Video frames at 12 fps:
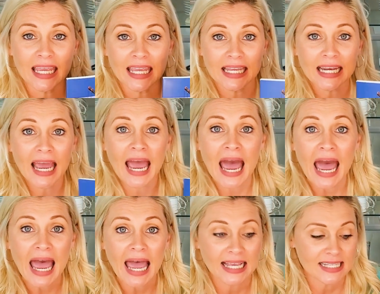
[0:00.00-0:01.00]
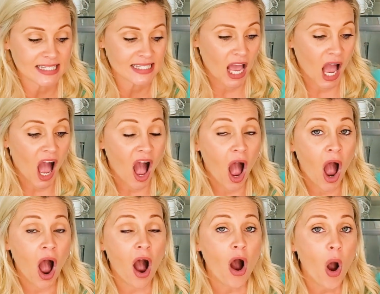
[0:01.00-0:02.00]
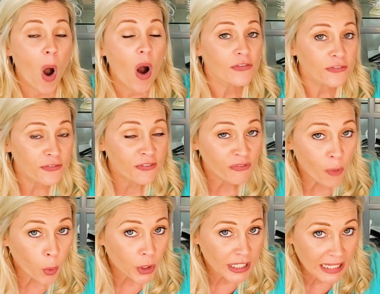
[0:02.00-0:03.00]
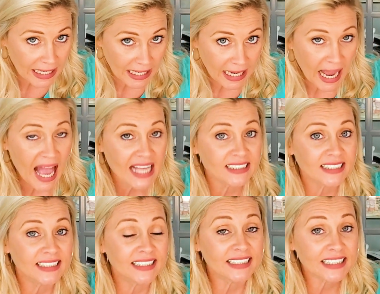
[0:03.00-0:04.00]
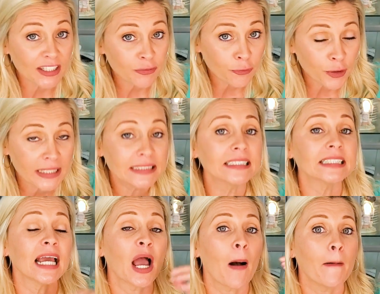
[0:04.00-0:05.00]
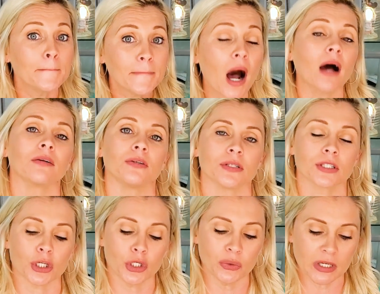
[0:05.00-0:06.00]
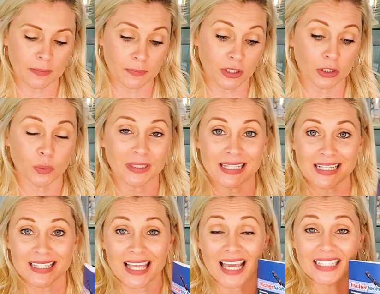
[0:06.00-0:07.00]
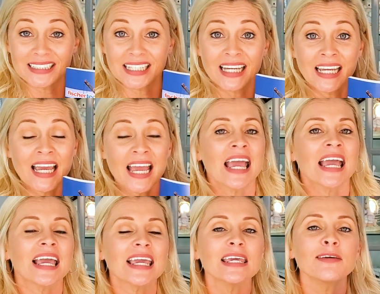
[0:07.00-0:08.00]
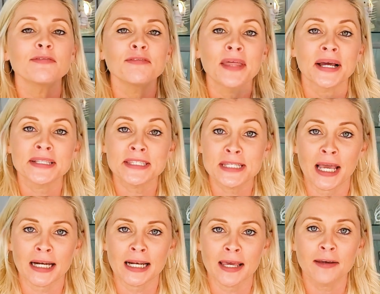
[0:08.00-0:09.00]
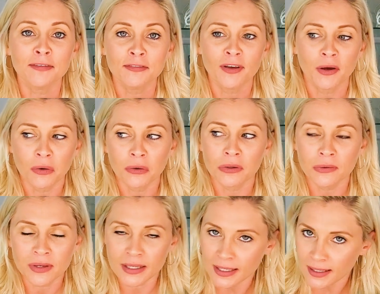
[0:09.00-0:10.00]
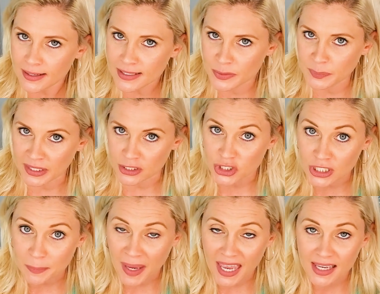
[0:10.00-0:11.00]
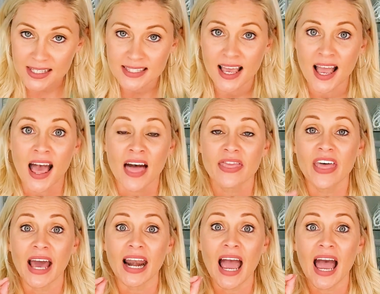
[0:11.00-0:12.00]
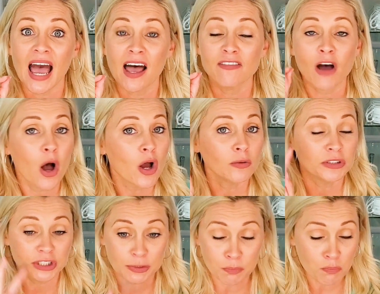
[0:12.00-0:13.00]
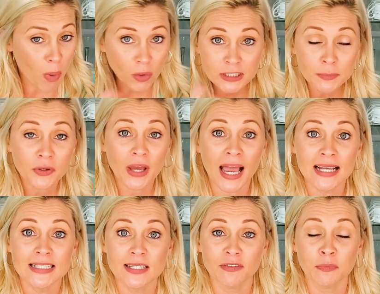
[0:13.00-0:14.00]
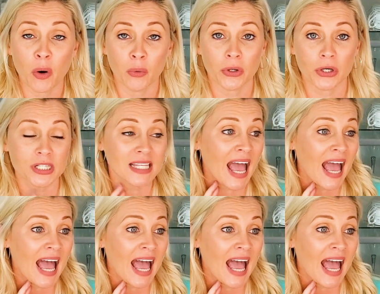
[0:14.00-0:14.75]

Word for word: It has 40 different models you can build with this kit. If that's not enough, you can get expansion packs that have multiple kinds of motors,